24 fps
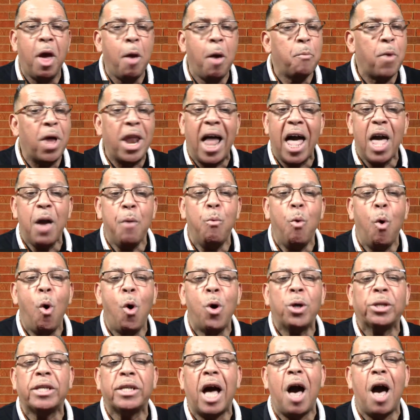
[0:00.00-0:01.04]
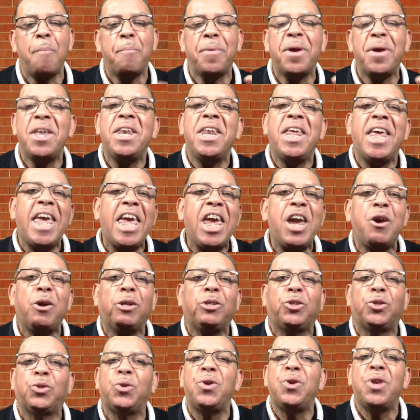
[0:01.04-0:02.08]
But I walked up in here
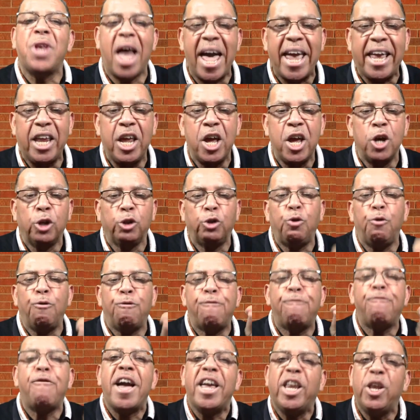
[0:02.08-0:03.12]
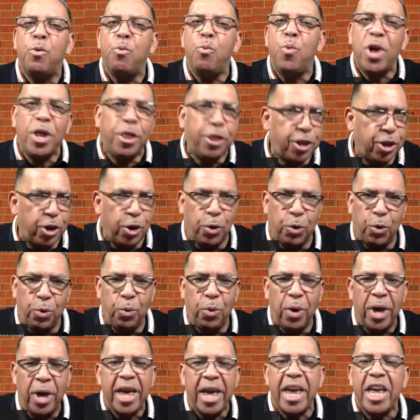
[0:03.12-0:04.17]
tonight to fight with you
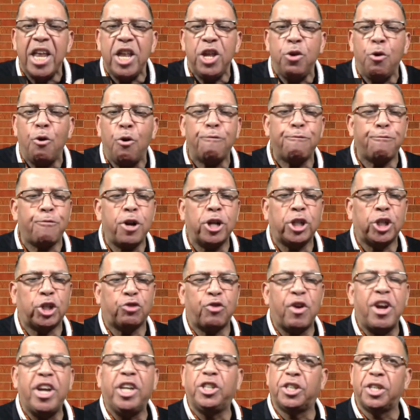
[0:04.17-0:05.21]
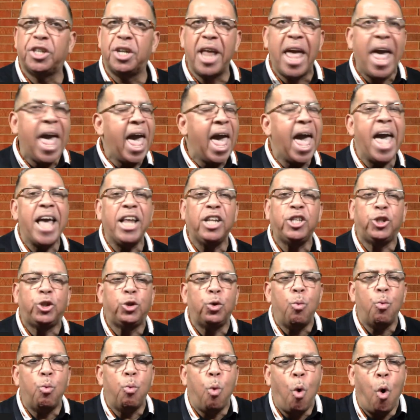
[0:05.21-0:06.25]
in your frustration and to
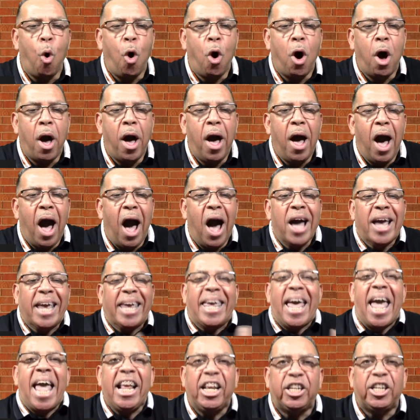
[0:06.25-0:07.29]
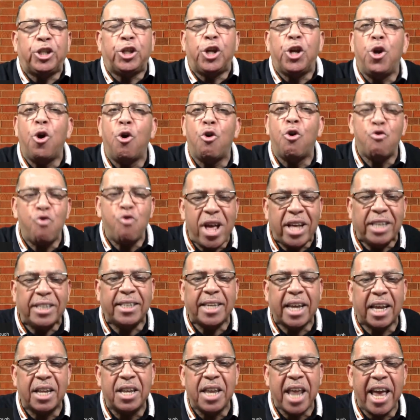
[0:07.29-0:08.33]
war against your
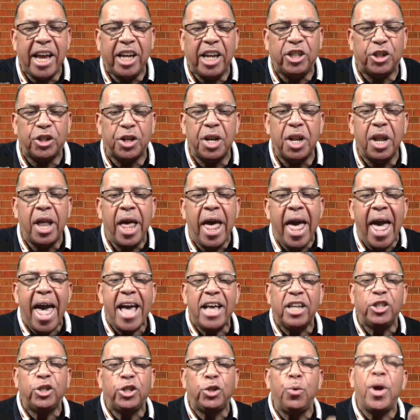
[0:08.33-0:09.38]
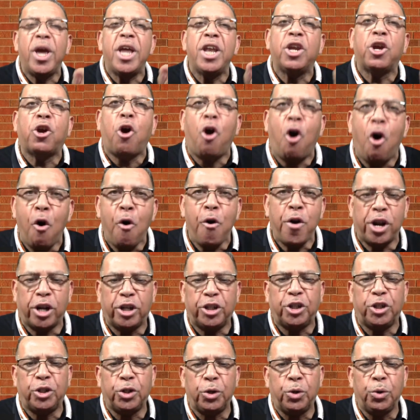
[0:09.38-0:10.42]
resignation and to
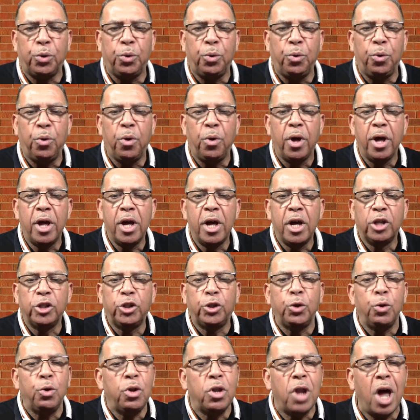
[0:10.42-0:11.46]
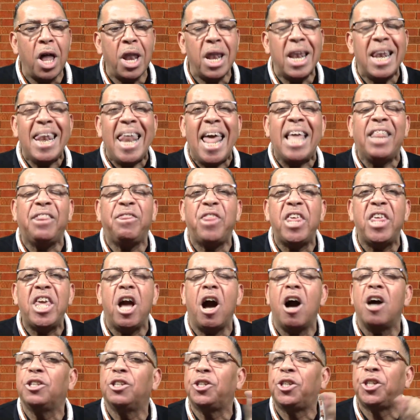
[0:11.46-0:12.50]
encourage you to not let the
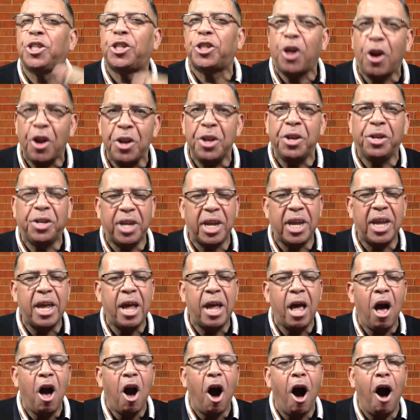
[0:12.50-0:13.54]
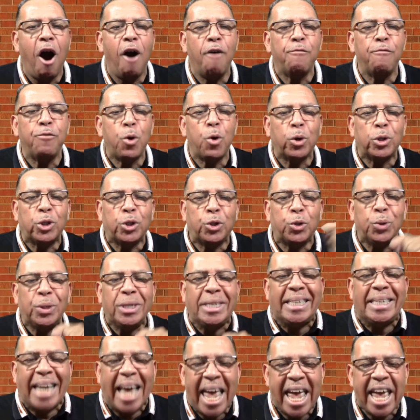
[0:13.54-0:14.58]
uncertainty of your
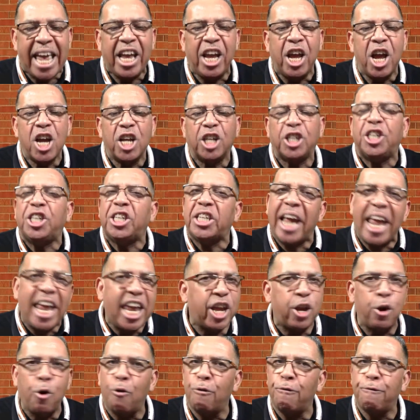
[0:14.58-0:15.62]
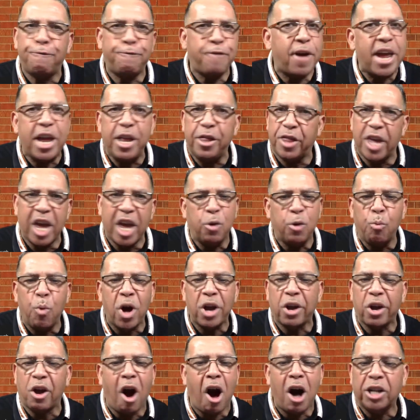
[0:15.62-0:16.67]
today shake your faith in
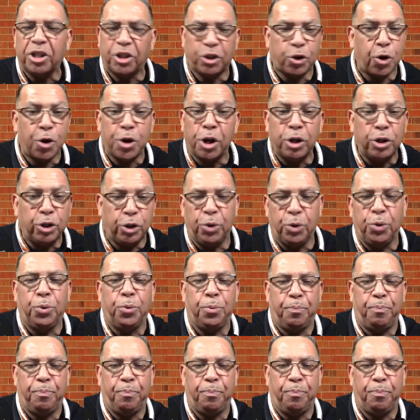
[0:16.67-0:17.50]
what God's going to do.